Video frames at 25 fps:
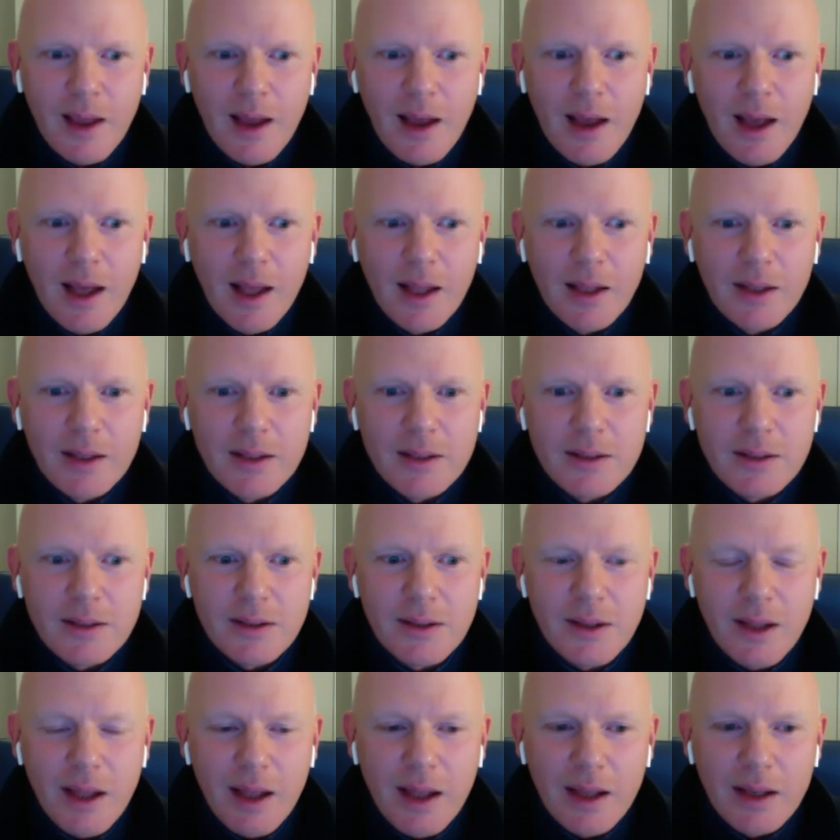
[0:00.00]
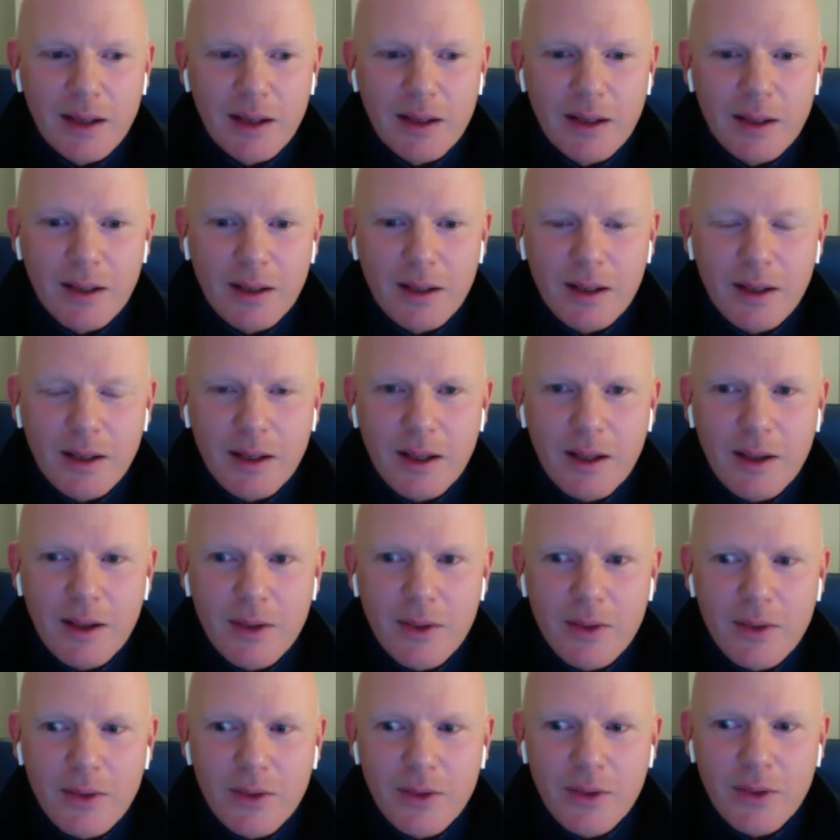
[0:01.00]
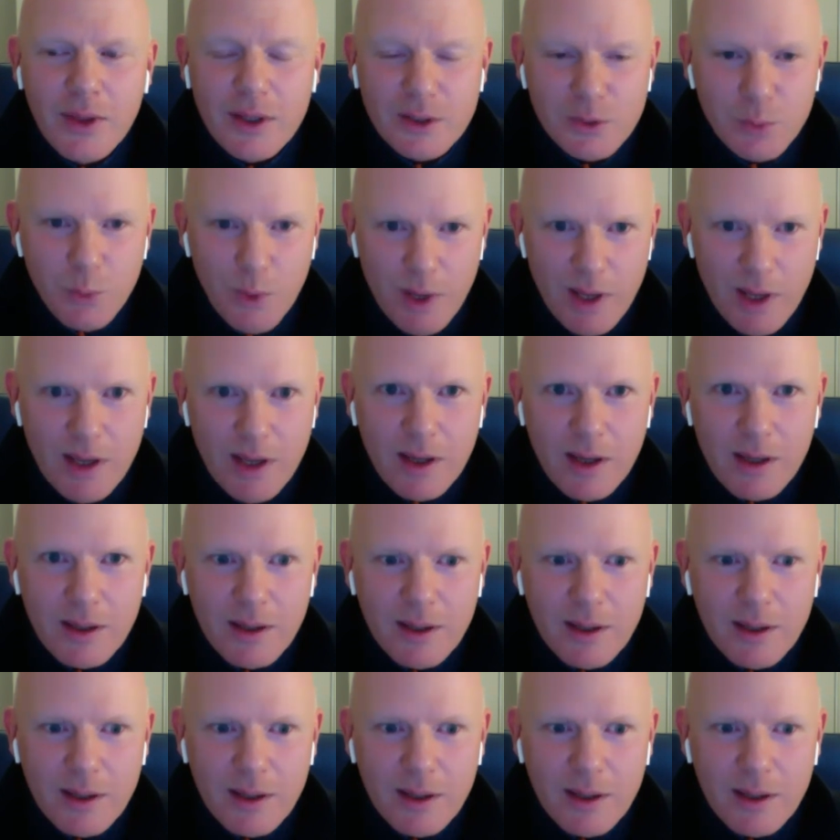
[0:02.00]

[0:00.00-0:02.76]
And then this week,